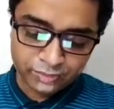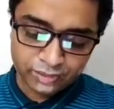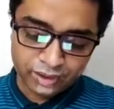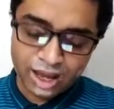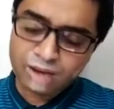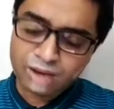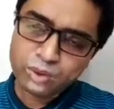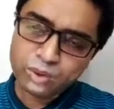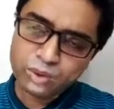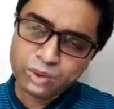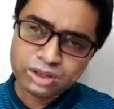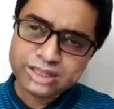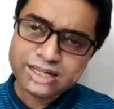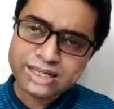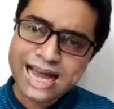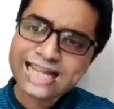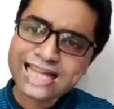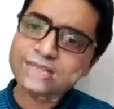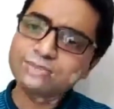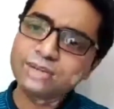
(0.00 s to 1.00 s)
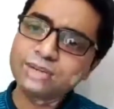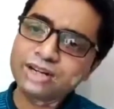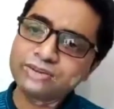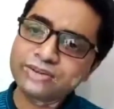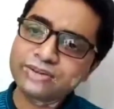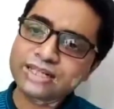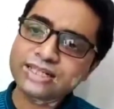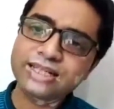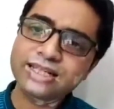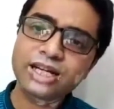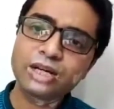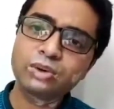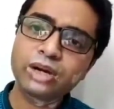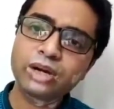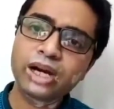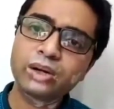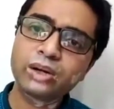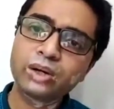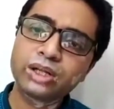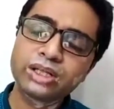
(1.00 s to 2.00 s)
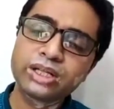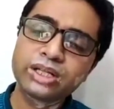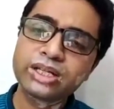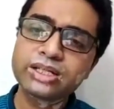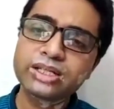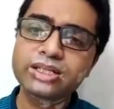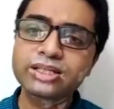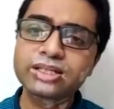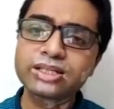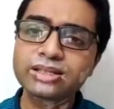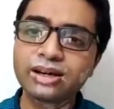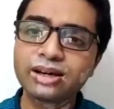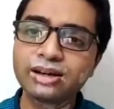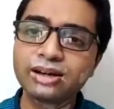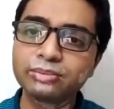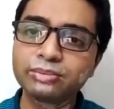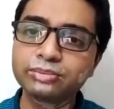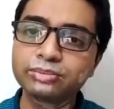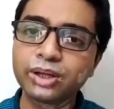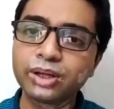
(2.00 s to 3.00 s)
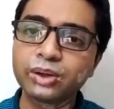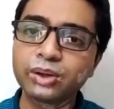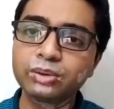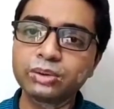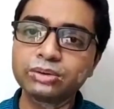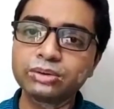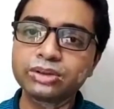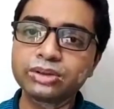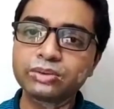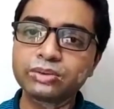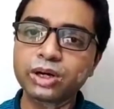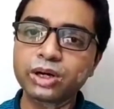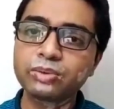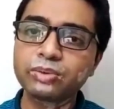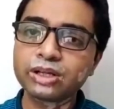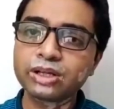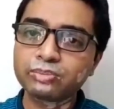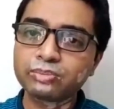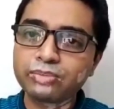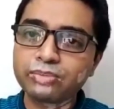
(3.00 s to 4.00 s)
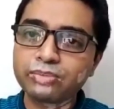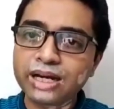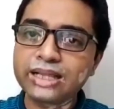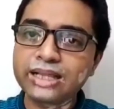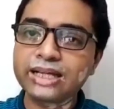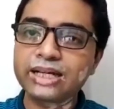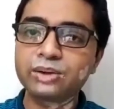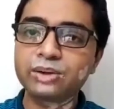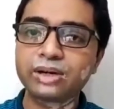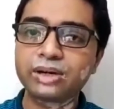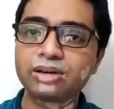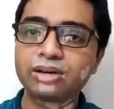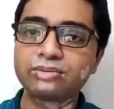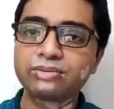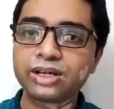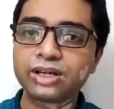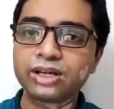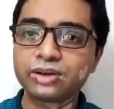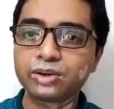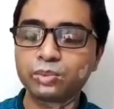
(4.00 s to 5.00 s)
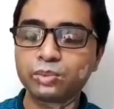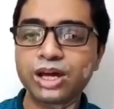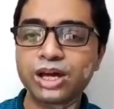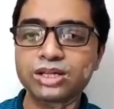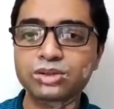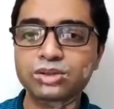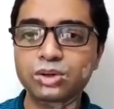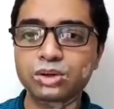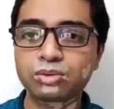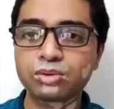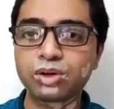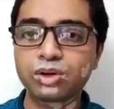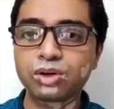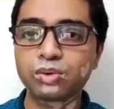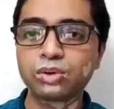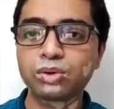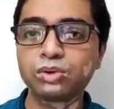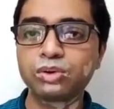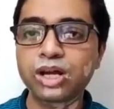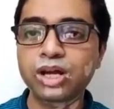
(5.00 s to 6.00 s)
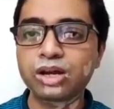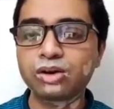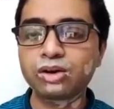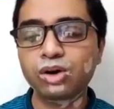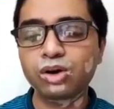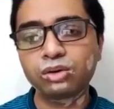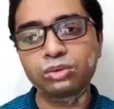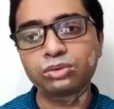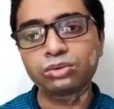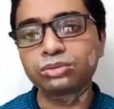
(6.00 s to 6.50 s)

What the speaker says: and what are the tax benefits that you get on this? The whatever money that you have that invest or take on.